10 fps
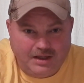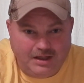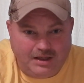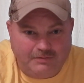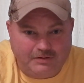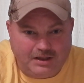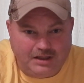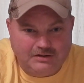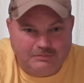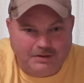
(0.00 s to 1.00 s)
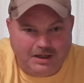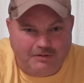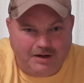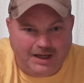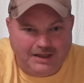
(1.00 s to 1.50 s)
that everything's going to be
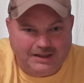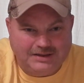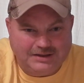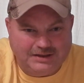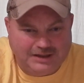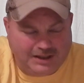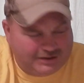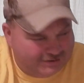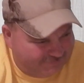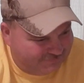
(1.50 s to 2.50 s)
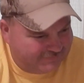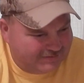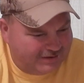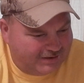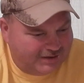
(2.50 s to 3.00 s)
all right. And I said, yes,
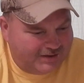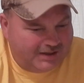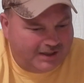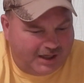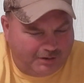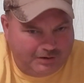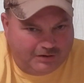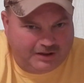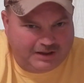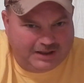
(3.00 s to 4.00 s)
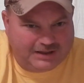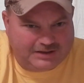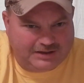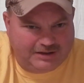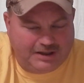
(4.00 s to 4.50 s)
I will, honey. I
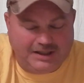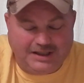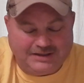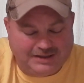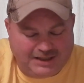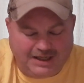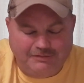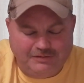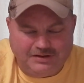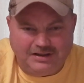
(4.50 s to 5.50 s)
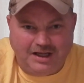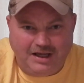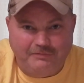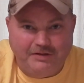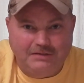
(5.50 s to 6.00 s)
said, now, honey, I said, that was a
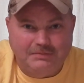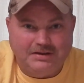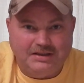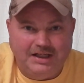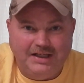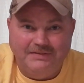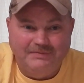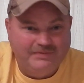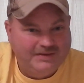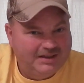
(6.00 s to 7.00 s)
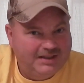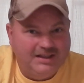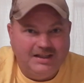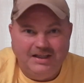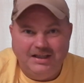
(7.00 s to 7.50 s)
non-venomous snake.
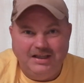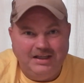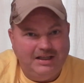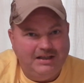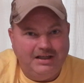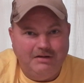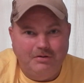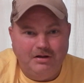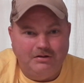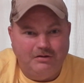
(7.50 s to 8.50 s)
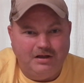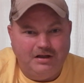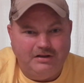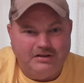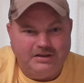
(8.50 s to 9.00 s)
It wasn't going to
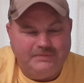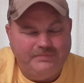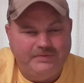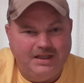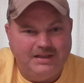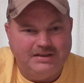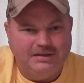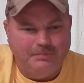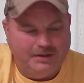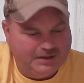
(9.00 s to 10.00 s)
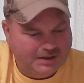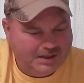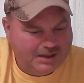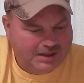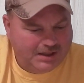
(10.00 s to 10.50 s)
hurt you. And I said, but
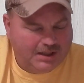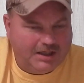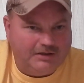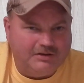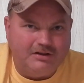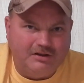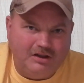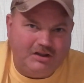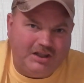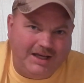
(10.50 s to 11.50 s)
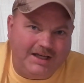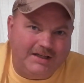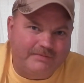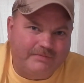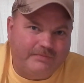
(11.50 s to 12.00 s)
it's a good thing